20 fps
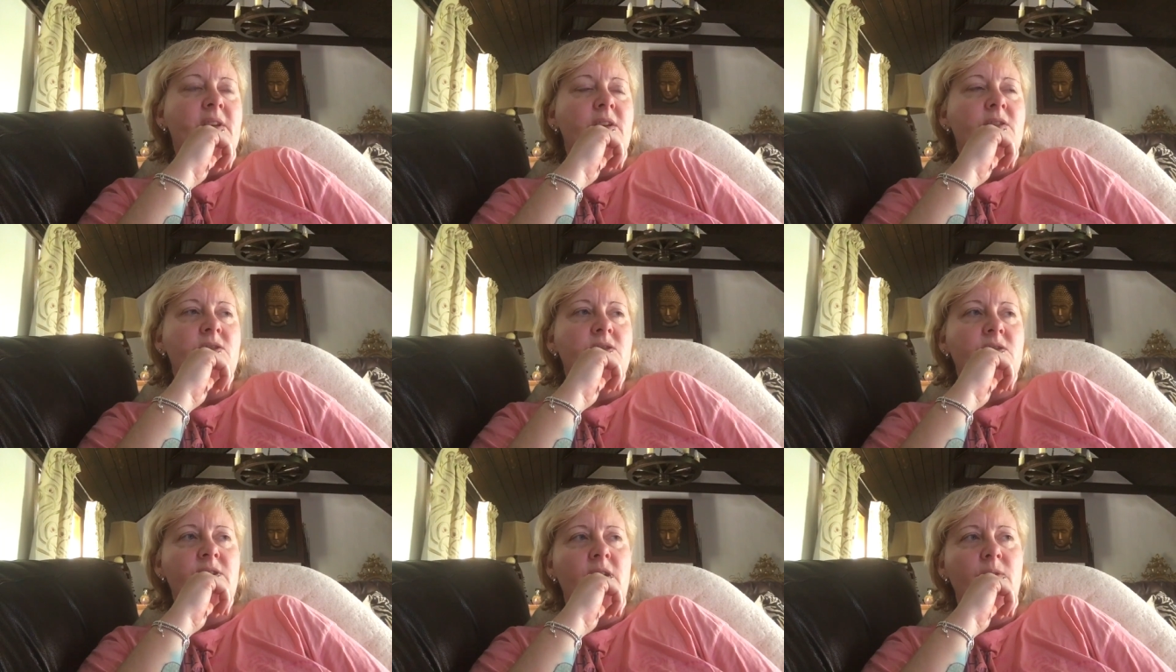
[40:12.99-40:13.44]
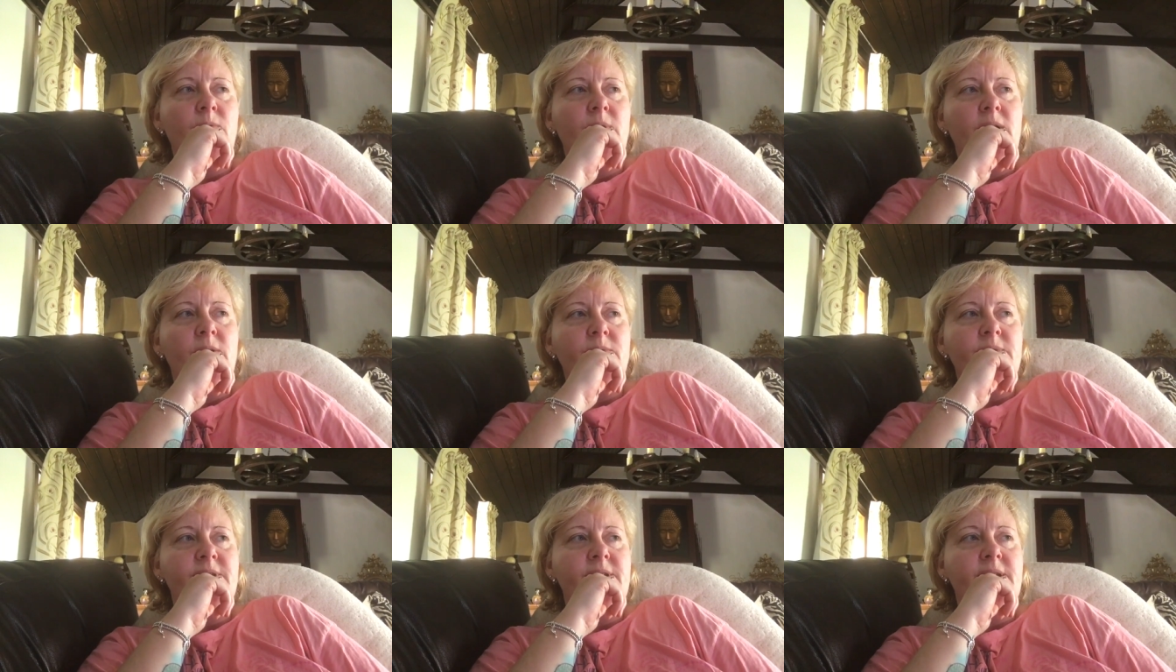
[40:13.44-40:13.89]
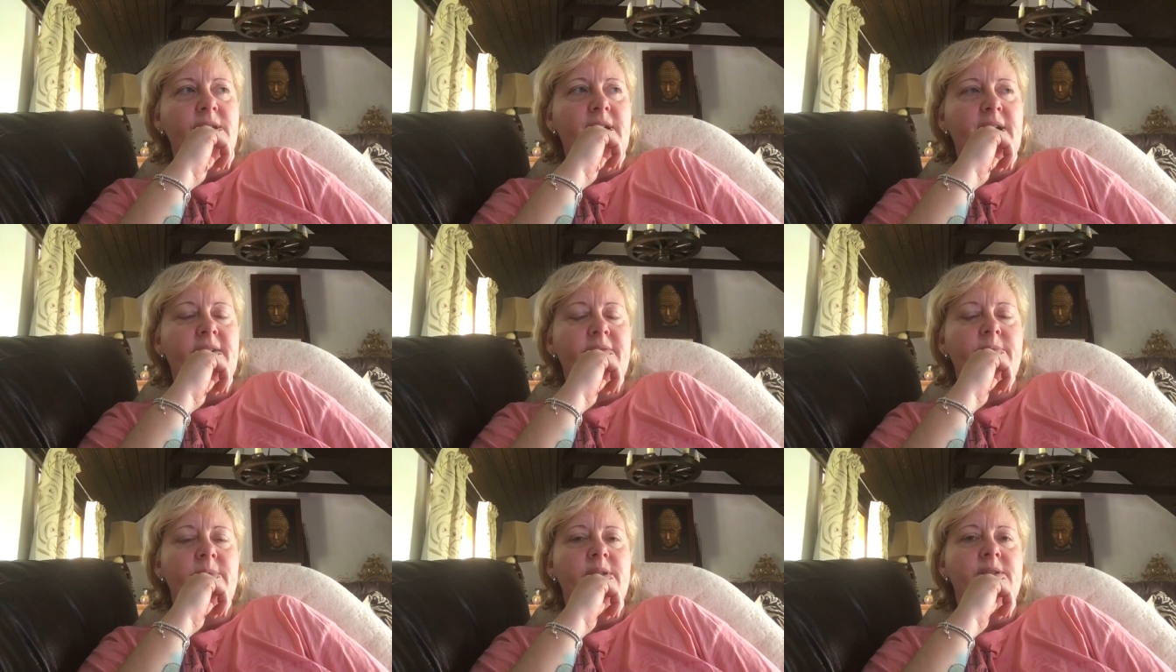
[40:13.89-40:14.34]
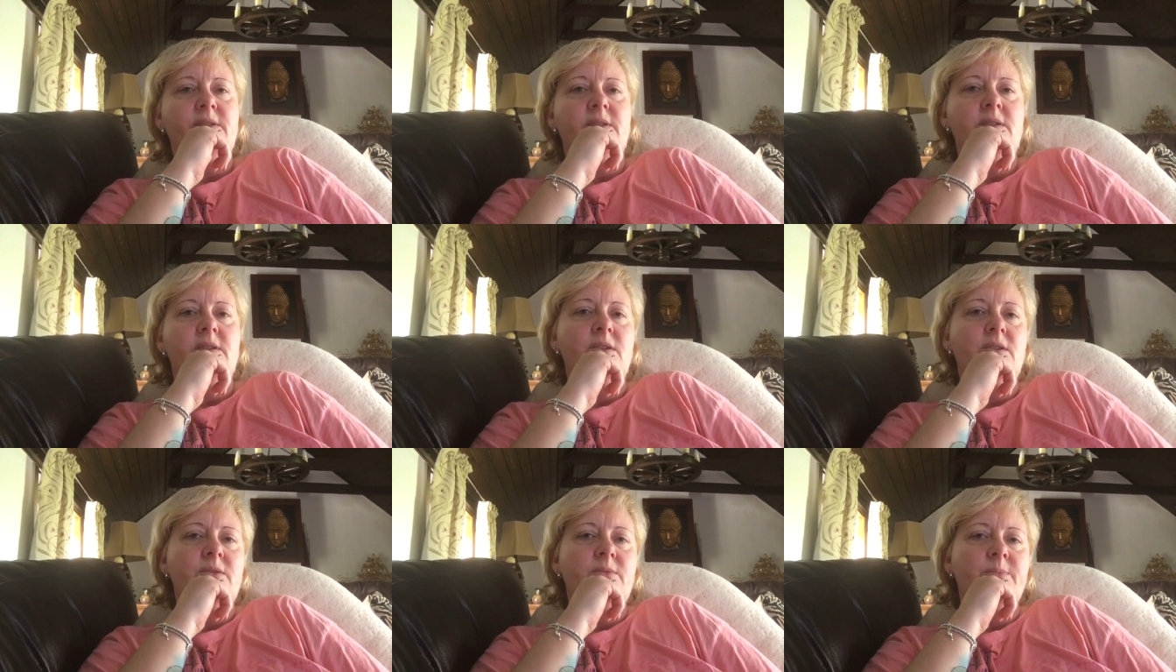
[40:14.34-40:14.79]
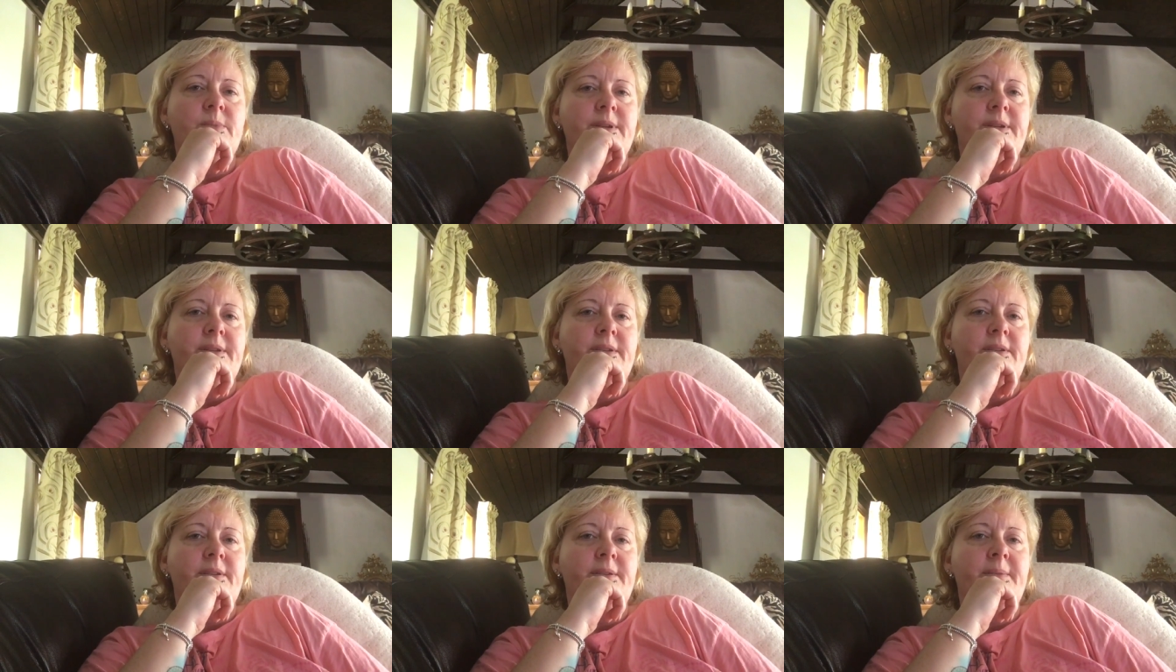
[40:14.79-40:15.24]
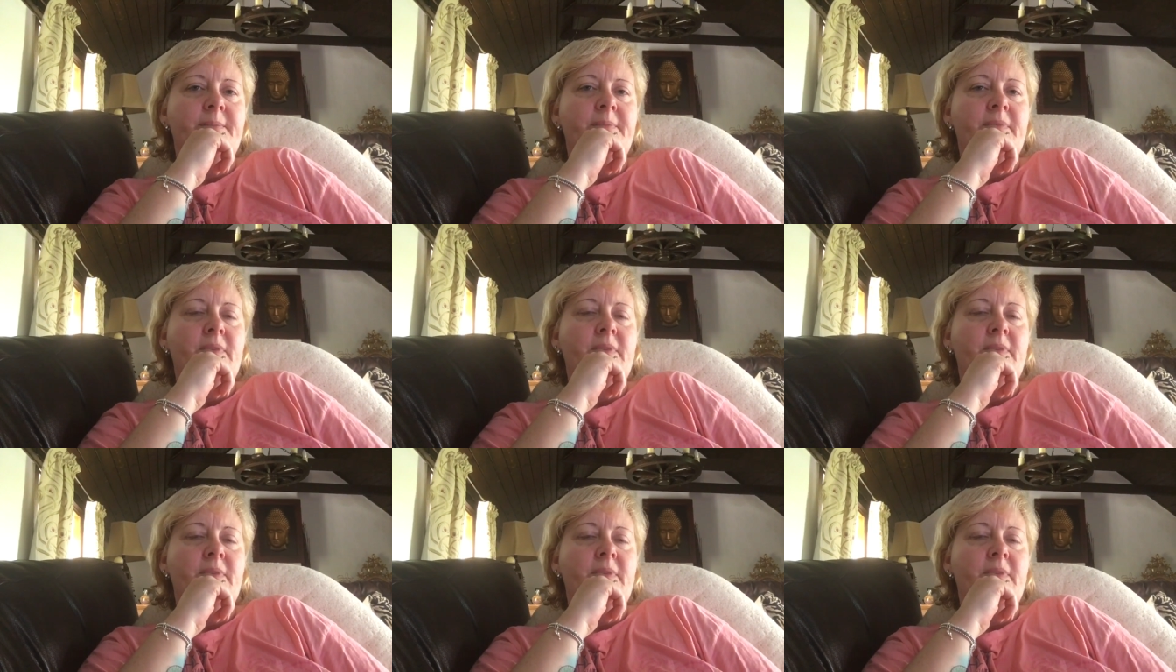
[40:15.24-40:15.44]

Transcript: And do you know what else it gave me as a human?